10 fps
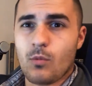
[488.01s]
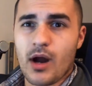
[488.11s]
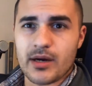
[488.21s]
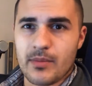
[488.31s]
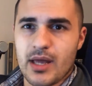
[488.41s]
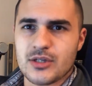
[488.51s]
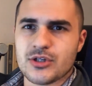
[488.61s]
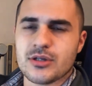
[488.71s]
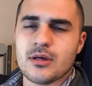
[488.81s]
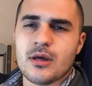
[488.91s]
wire
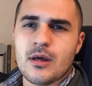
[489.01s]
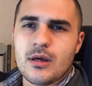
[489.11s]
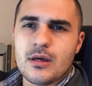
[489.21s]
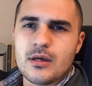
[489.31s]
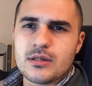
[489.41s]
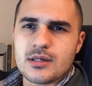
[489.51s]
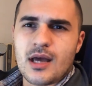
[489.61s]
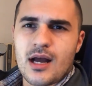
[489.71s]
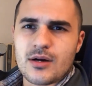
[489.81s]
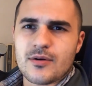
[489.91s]
mesh to
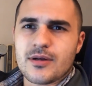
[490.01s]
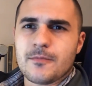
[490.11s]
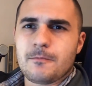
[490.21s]
concrete.